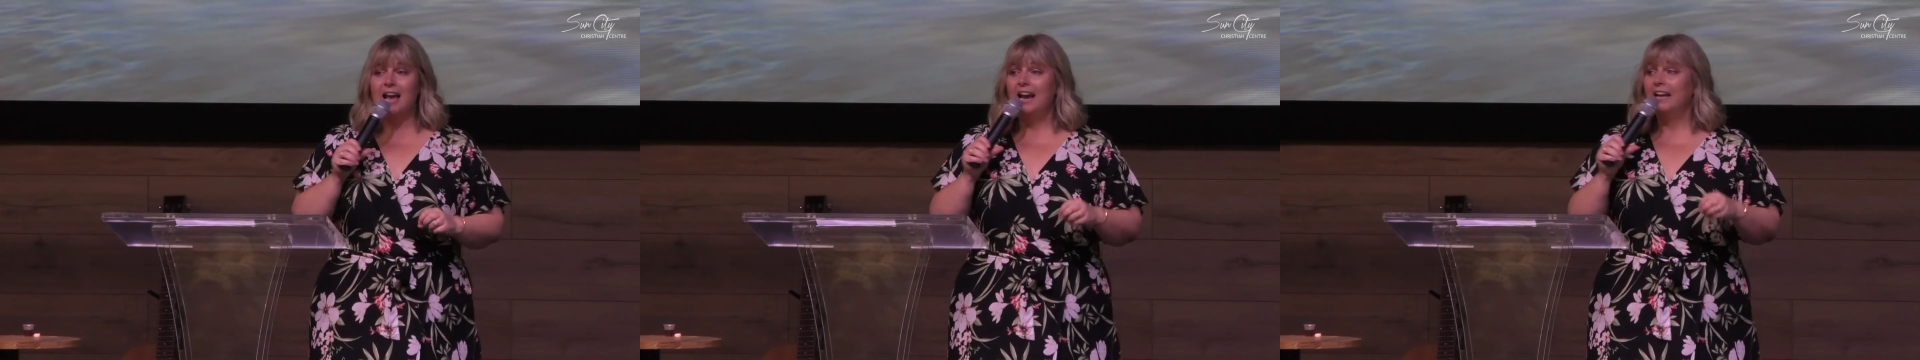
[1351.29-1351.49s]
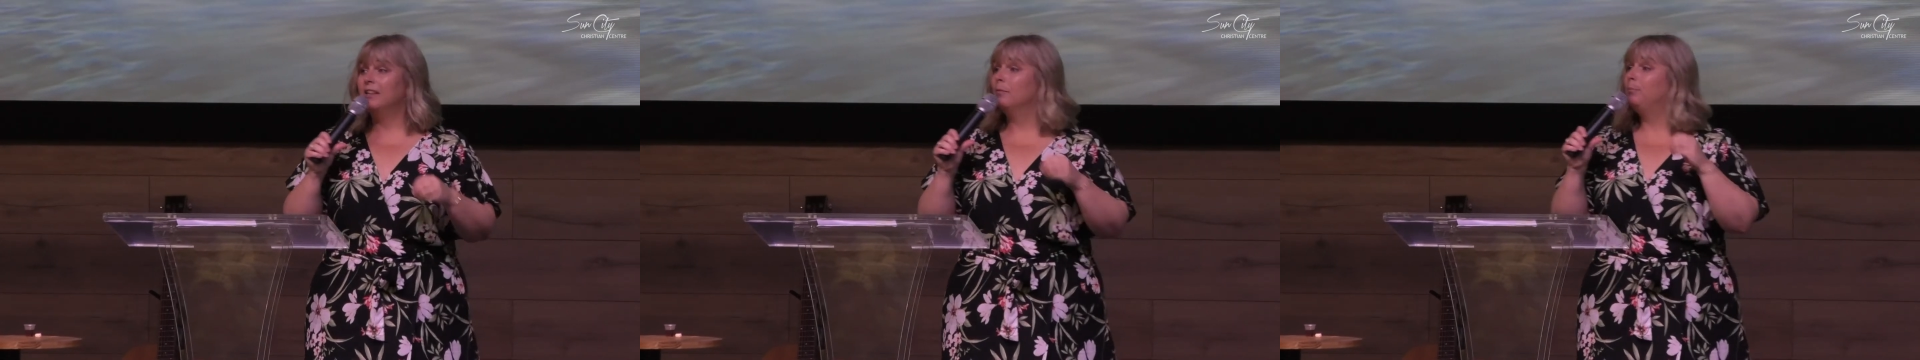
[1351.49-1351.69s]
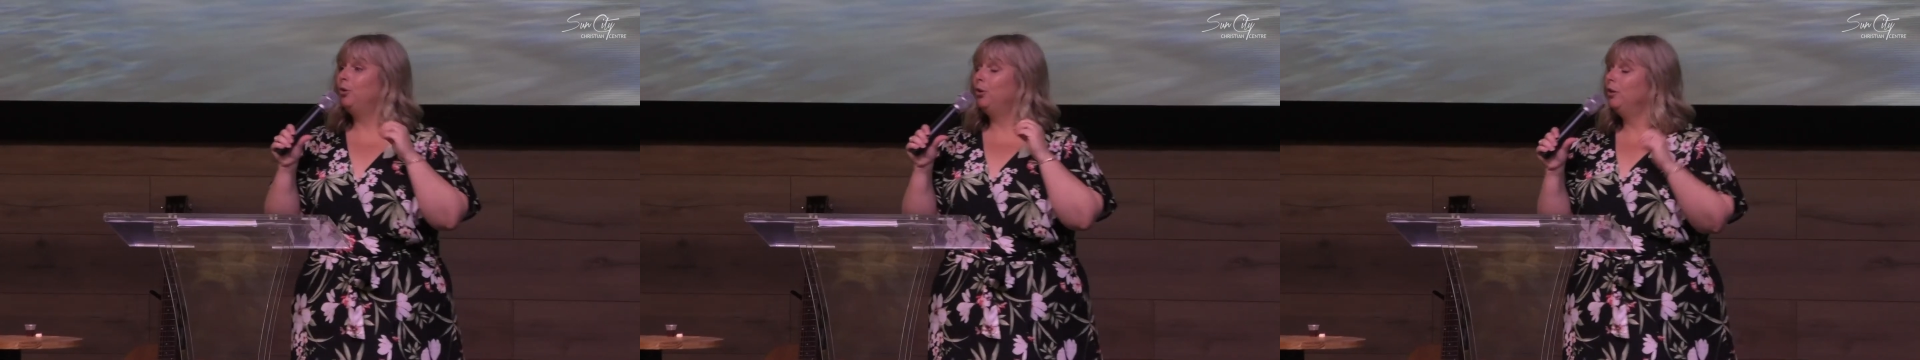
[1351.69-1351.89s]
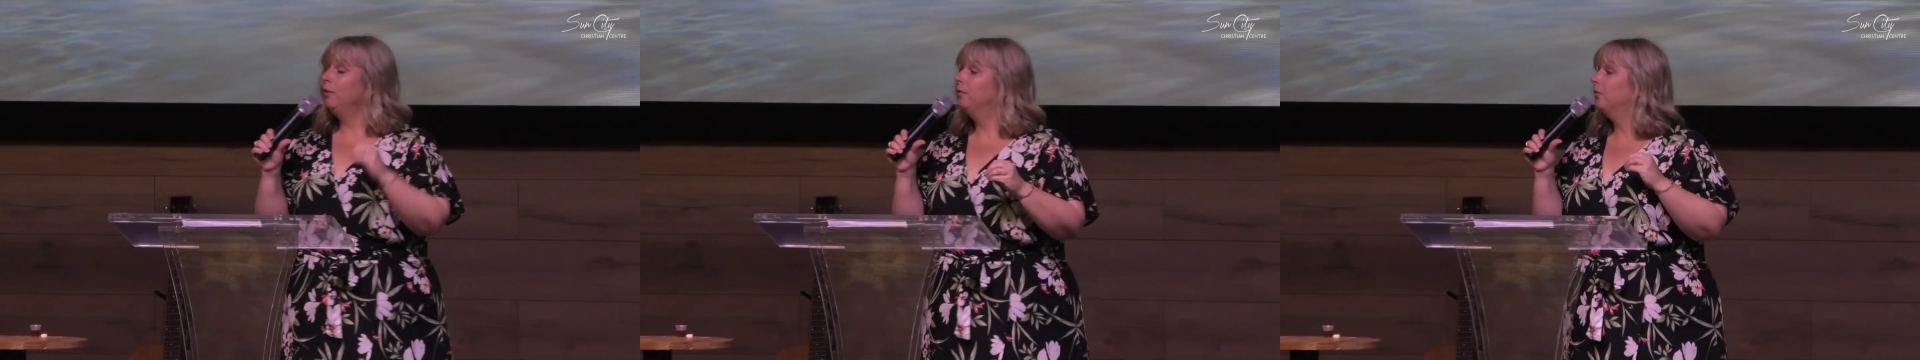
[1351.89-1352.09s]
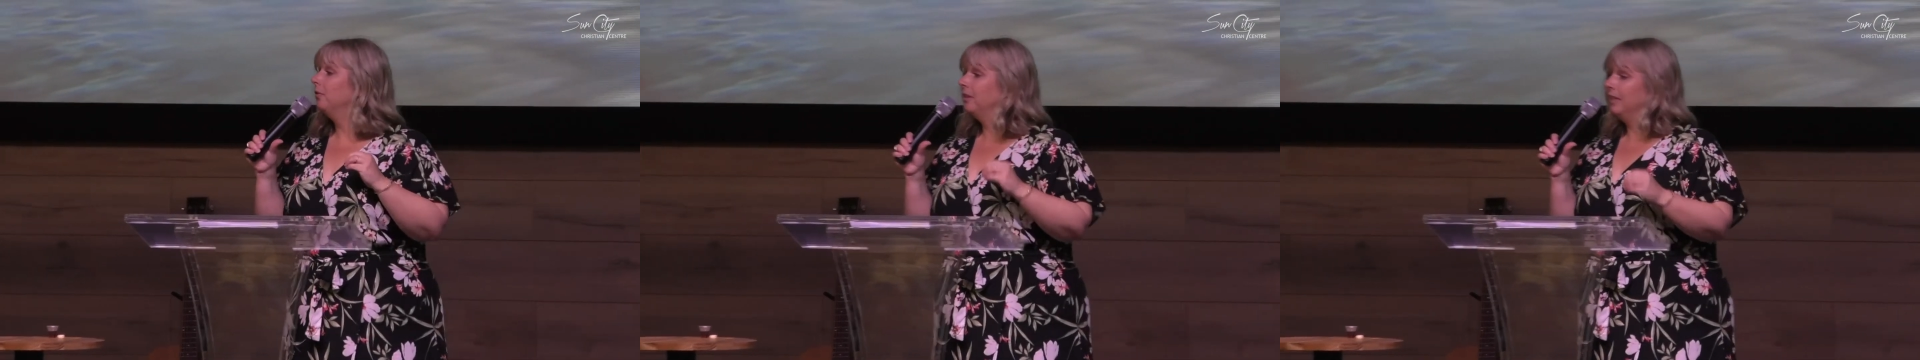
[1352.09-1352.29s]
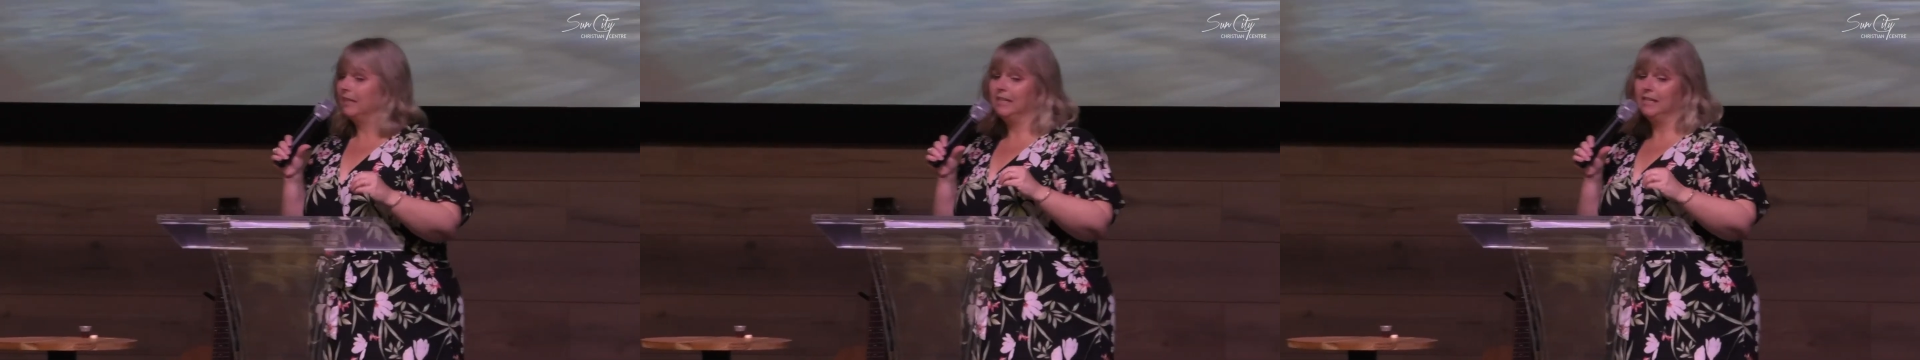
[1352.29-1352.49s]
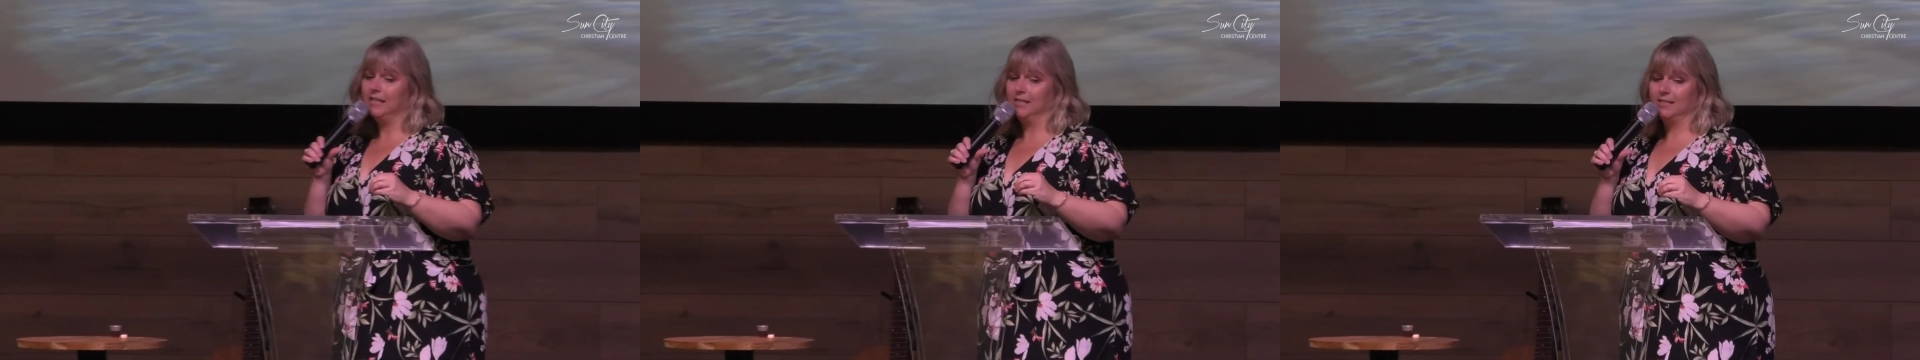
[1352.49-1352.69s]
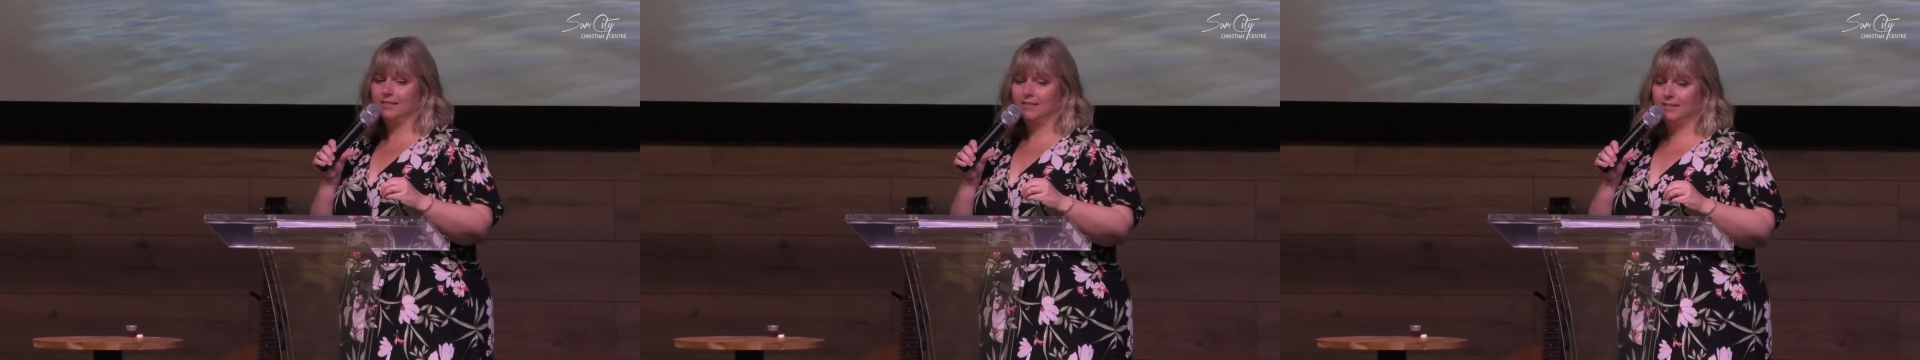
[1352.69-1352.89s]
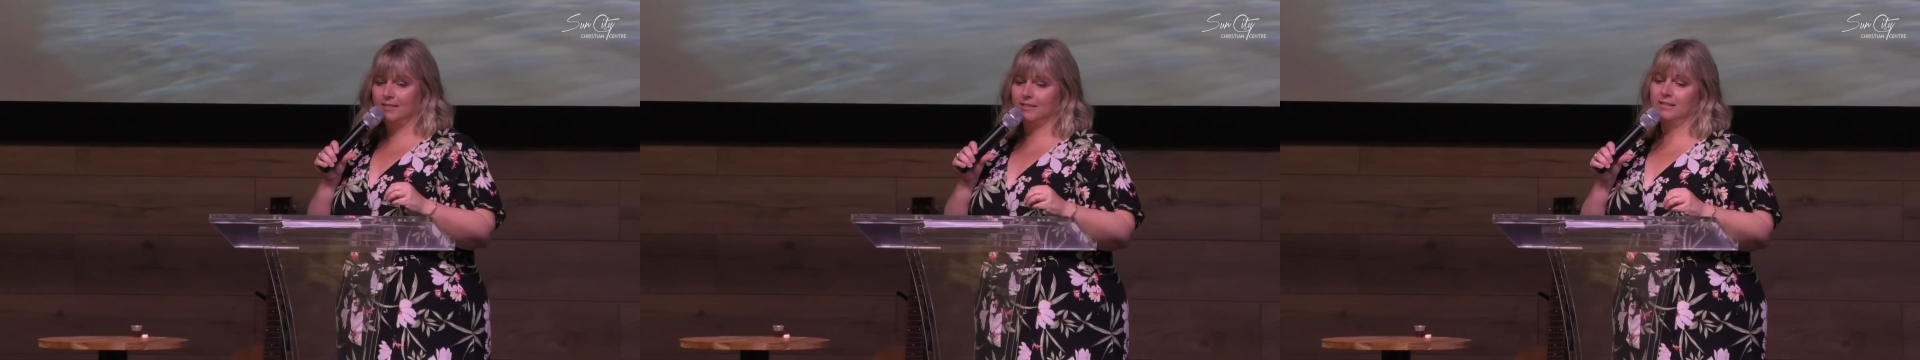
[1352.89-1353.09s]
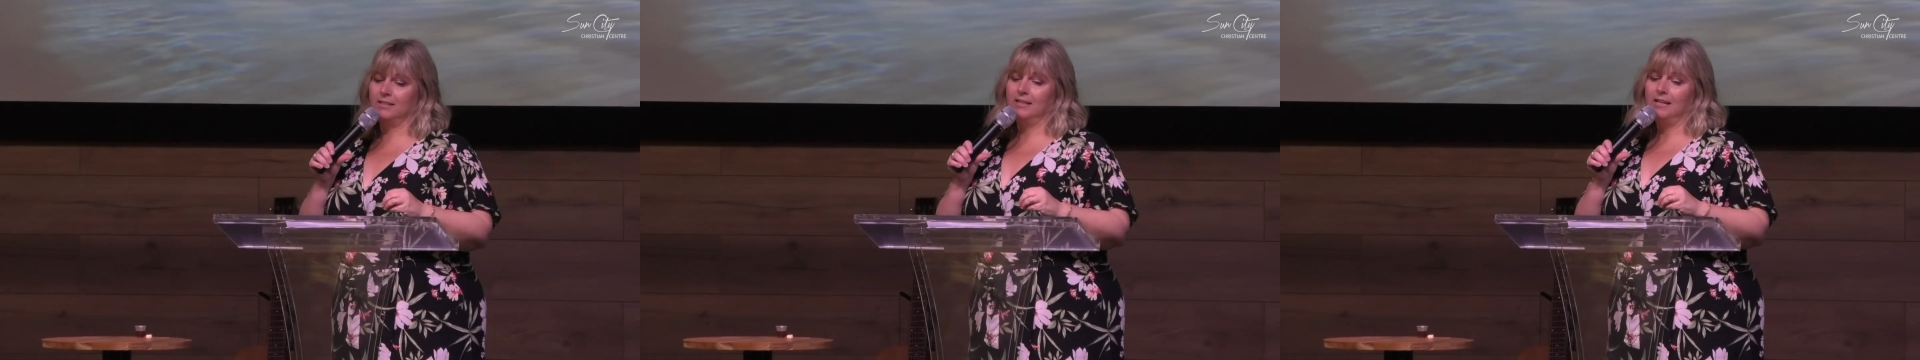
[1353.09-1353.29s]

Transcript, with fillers: And the beautiful thing is,